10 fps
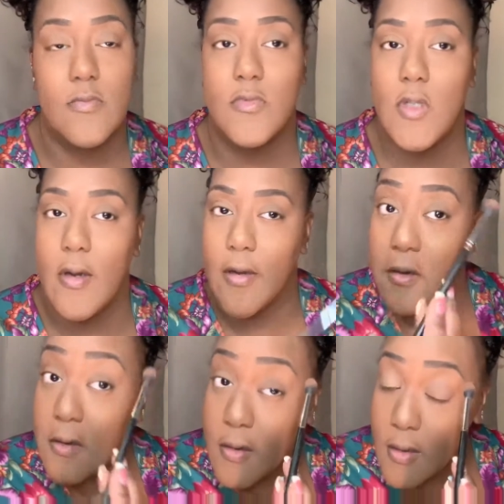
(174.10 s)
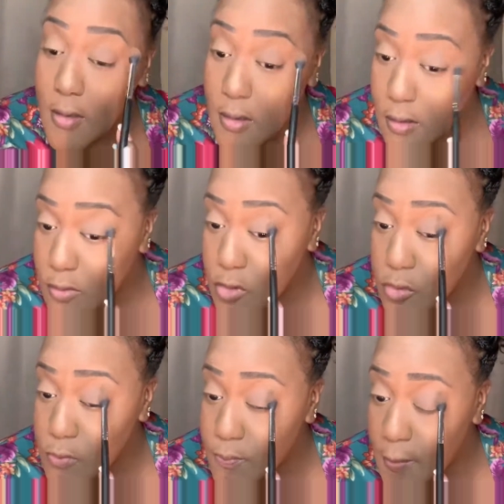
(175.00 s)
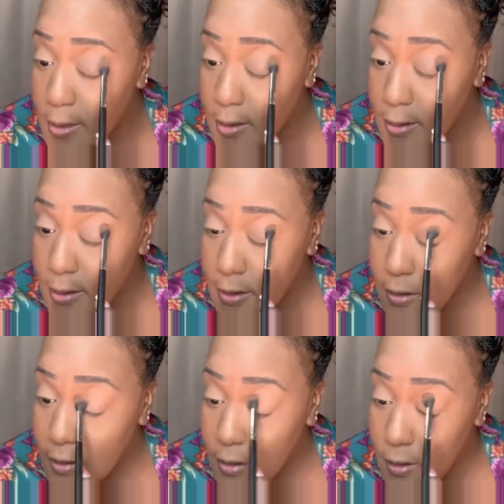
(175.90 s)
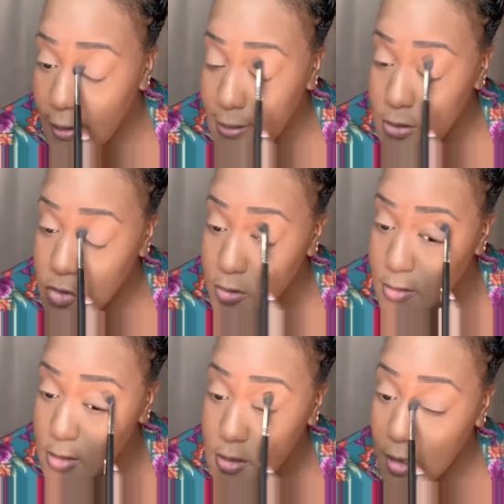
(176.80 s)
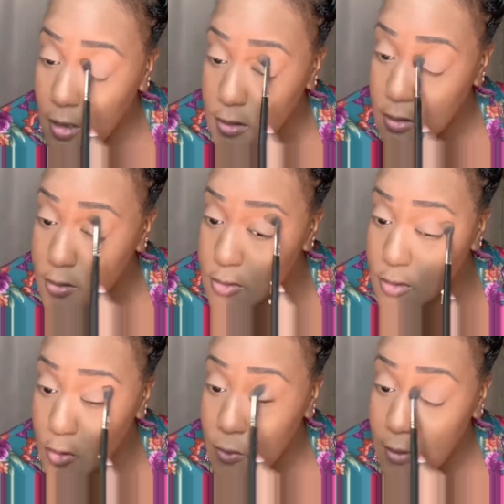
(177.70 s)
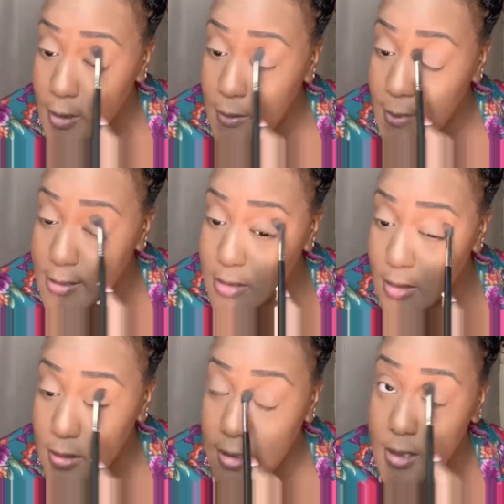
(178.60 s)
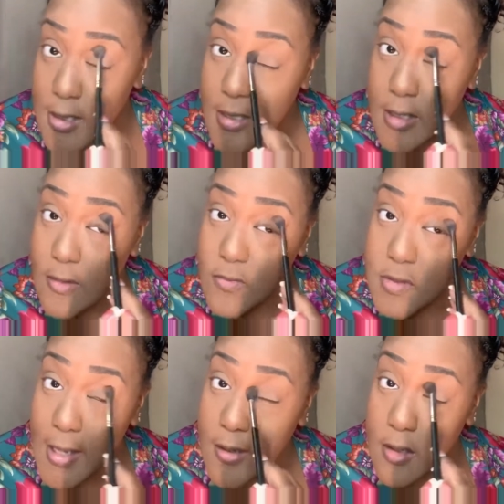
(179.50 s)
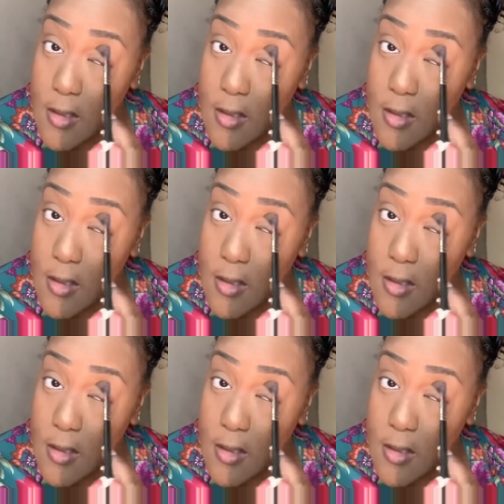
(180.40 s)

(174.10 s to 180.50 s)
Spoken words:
darker to make it as a transition color. So basically it gives that